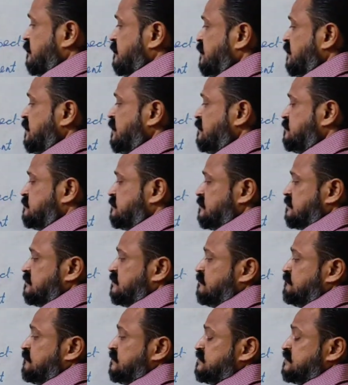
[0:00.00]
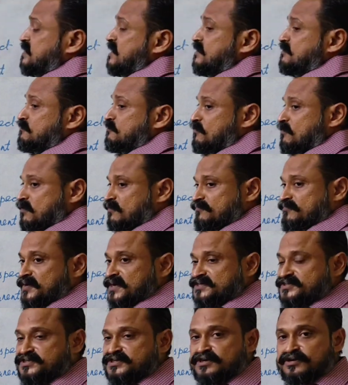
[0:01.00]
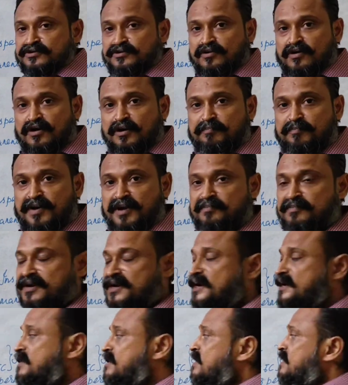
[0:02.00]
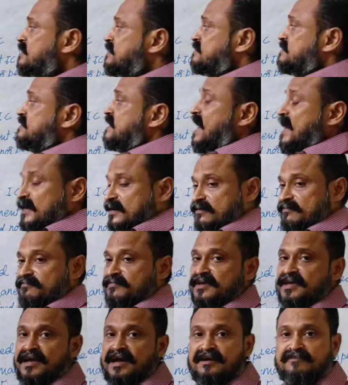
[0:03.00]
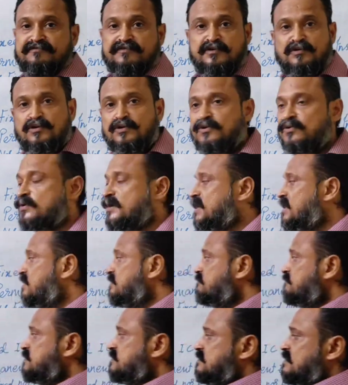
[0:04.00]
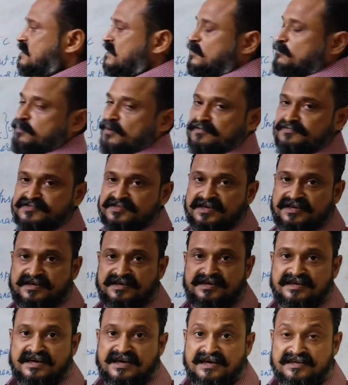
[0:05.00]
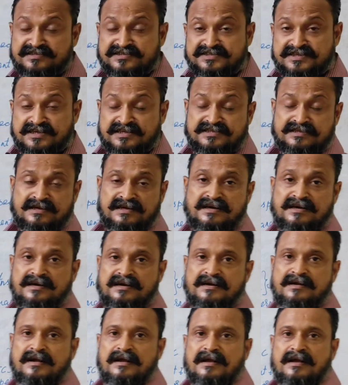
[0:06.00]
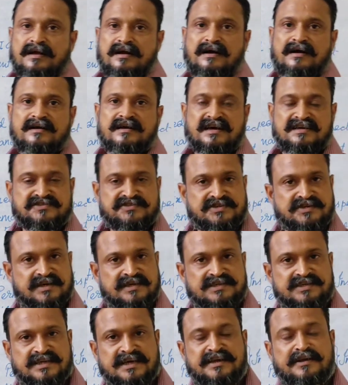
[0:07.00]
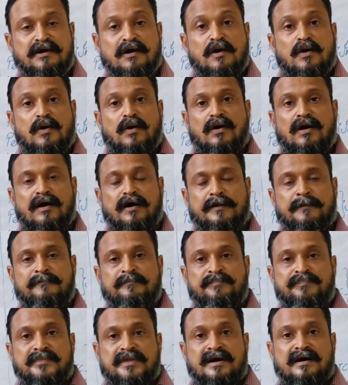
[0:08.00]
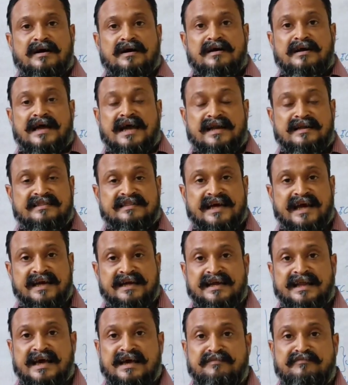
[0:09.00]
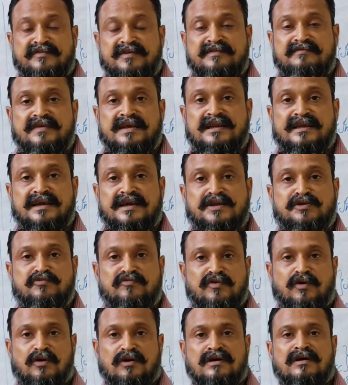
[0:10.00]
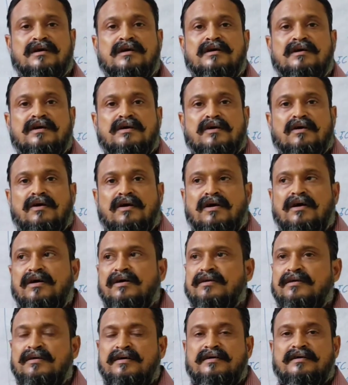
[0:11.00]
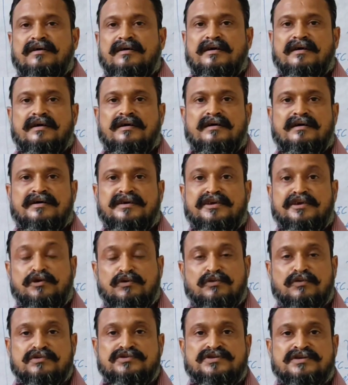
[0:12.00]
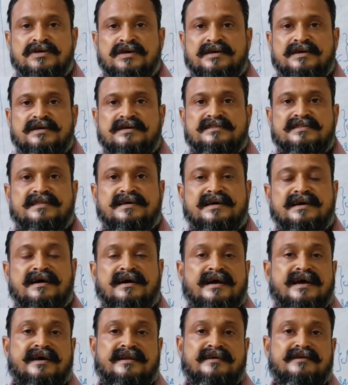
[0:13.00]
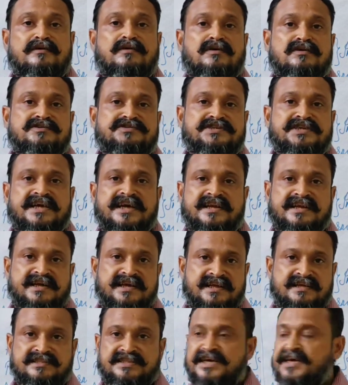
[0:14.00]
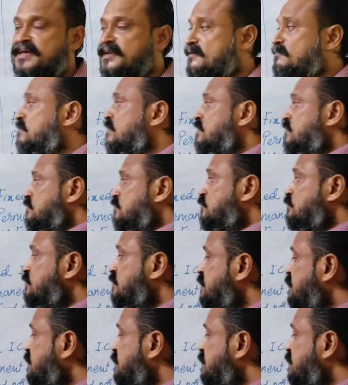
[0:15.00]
these which are nor fixed nor permanent, that we have to locate with the help of certain construction, or at that time we will invoke or use the Ehrenholtz-Kennedy theorem to